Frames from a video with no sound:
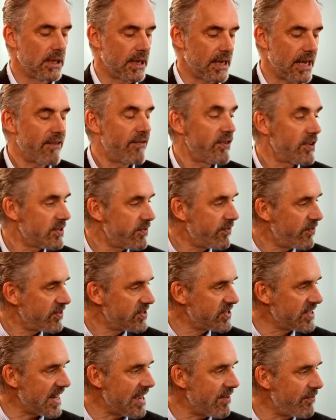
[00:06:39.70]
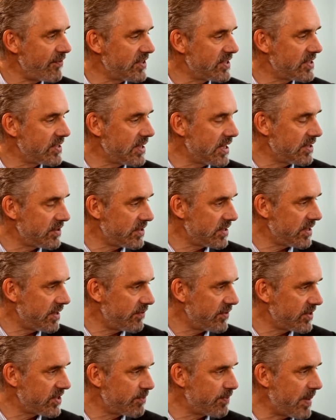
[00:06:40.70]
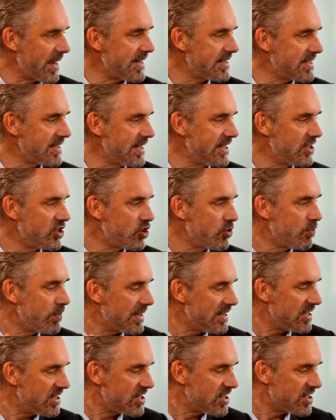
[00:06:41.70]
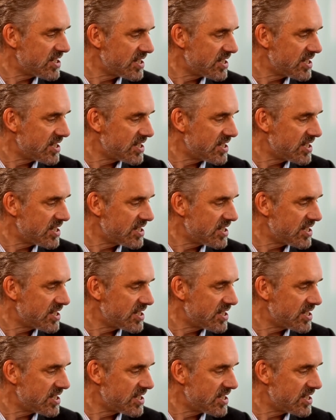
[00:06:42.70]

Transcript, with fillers: Like if a space needs to be